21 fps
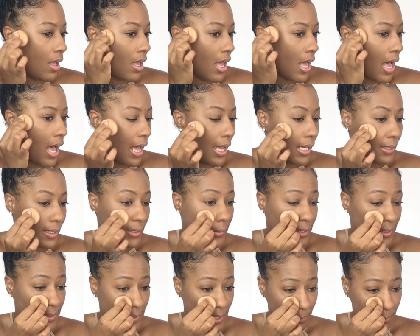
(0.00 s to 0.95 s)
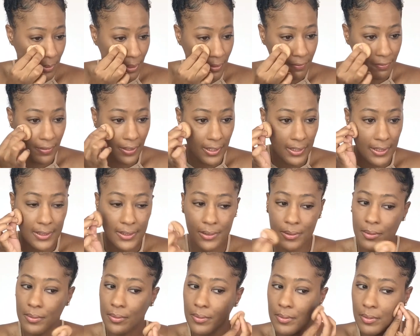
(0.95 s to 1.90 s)
I like to set my face
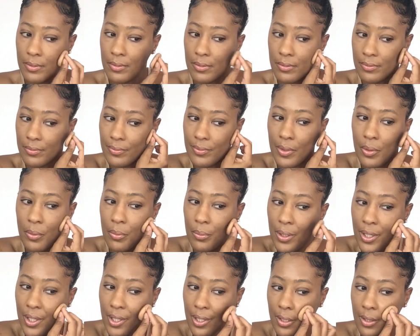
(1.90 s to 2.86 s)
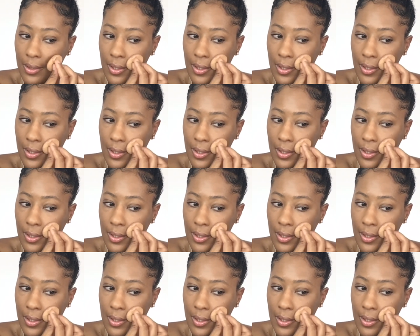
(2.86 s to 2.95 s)
with